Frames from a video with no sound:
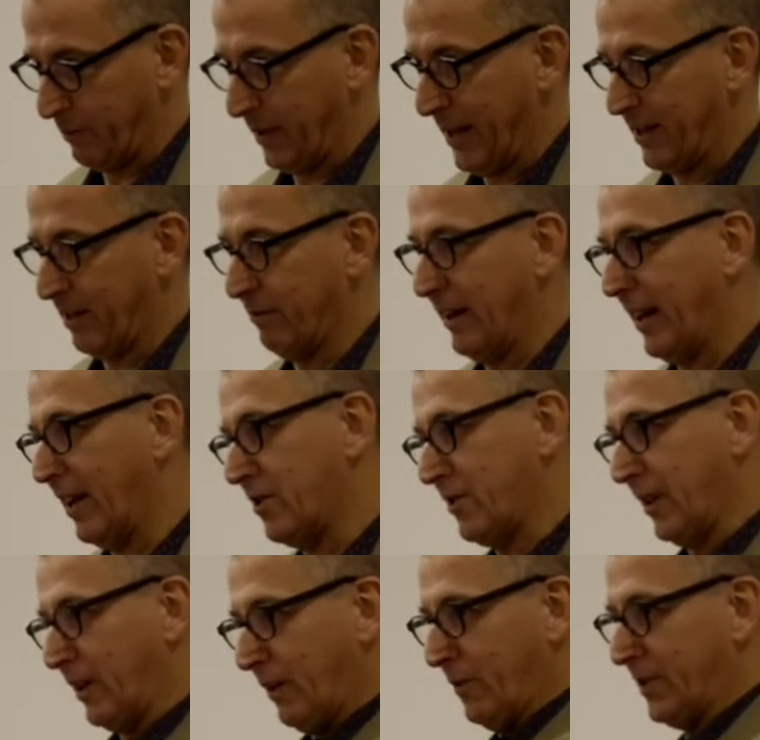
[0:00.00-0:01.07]
We had a really
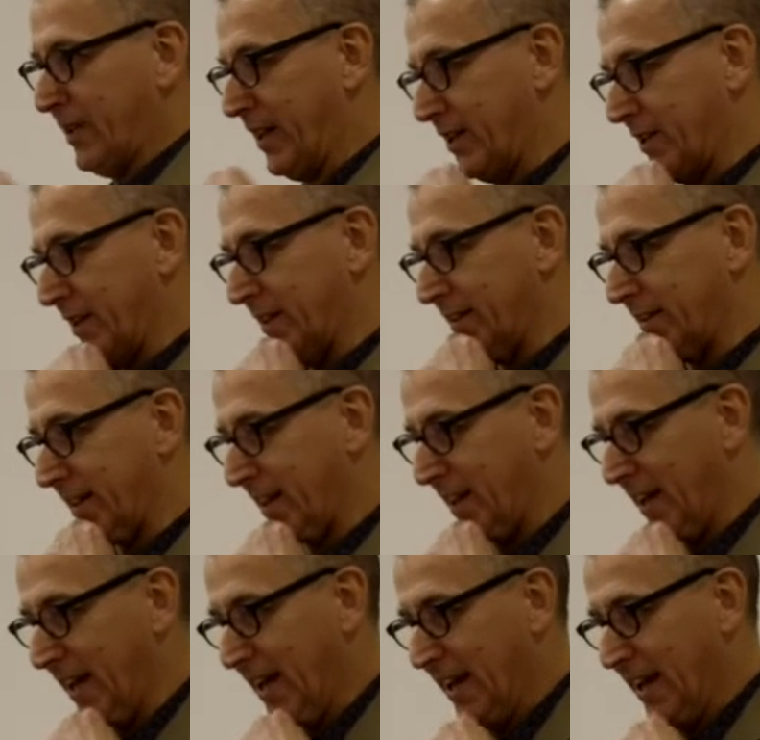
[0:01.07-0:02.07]
interesting conversation at